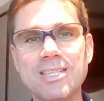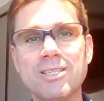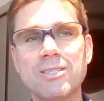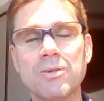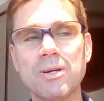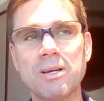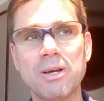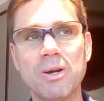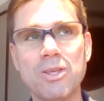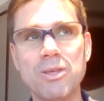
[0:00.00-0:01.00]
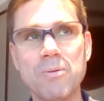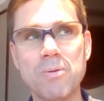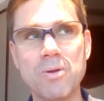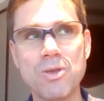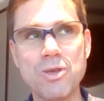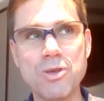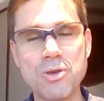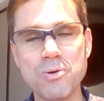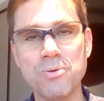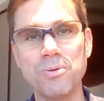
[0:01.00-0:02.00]
It's
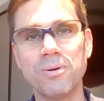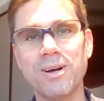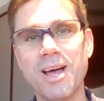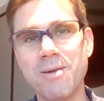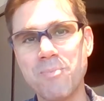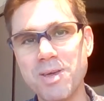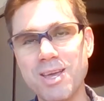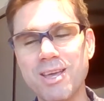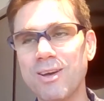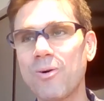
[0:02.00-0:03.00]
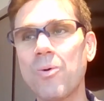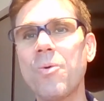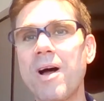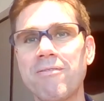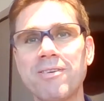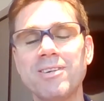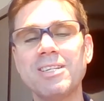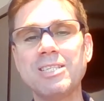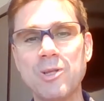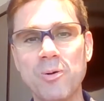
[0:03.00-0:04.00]
you and me,
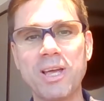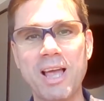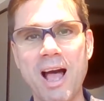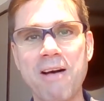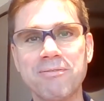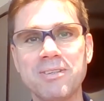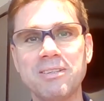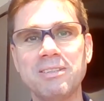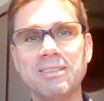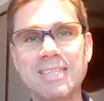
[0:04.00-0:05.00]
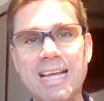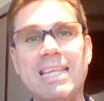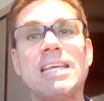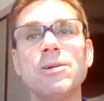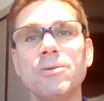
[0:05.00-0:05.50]
whoever is looking after, that